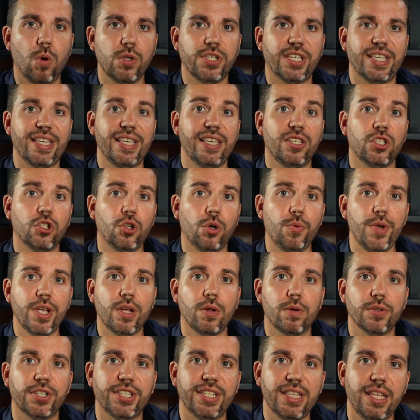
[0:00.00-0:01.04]
holds
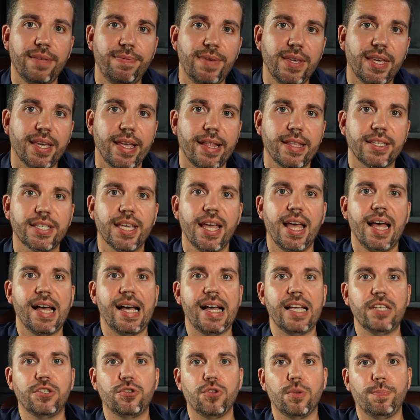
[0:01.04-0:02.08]
historical significance
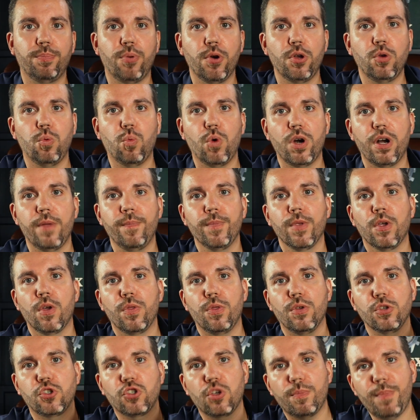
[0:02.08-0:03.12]
as the point where
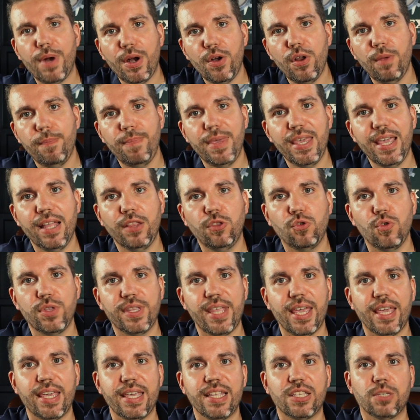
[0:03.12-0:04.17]
the Submariner began to
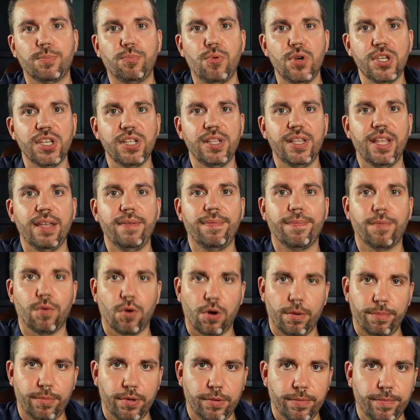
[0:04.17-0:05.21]
take its present-day
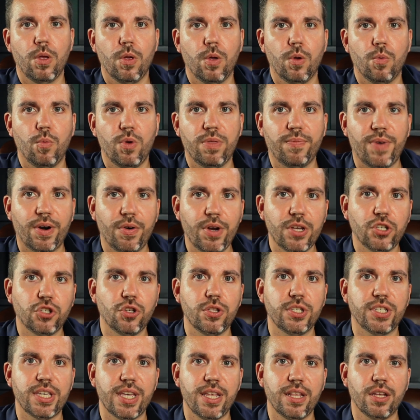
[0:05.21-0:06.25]
form. With
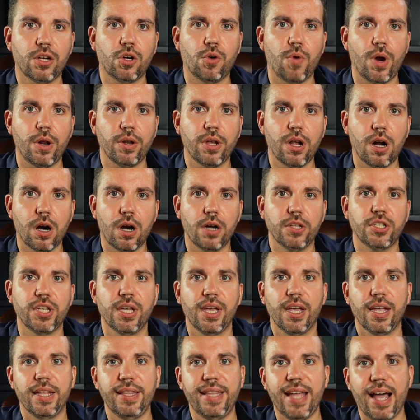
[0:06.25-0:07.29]
variations in crown guards,
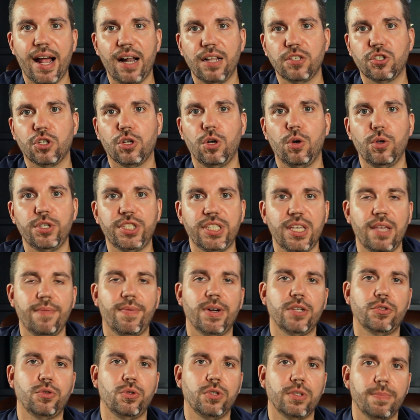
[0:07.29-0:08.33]
dials, glossy
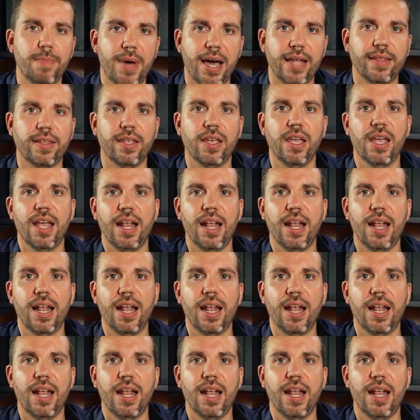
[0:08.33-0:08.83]
versus matte,